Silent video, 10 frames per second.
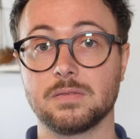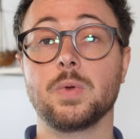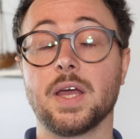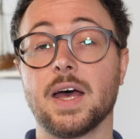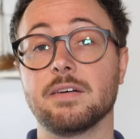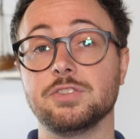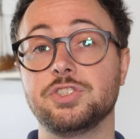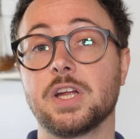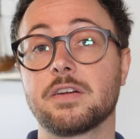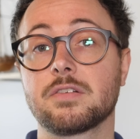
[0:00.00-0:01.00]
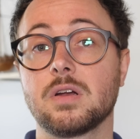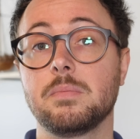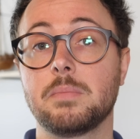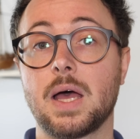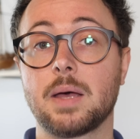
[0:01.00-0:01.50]
We have general
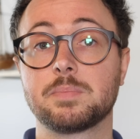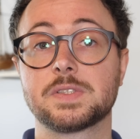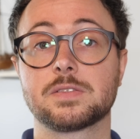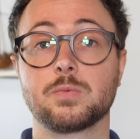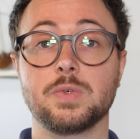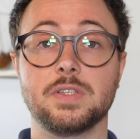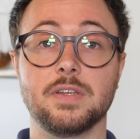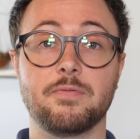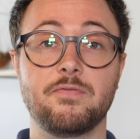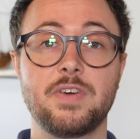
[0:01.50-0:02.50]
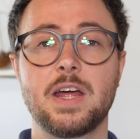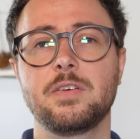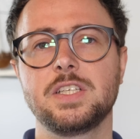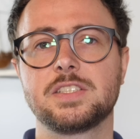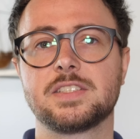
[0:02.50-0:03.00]
maps with a
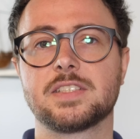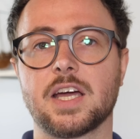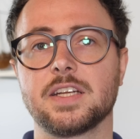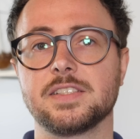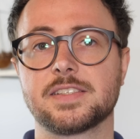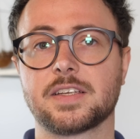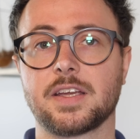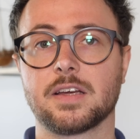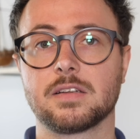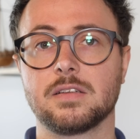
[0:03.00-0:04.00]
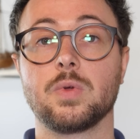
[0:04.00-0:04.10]
very tiny scale.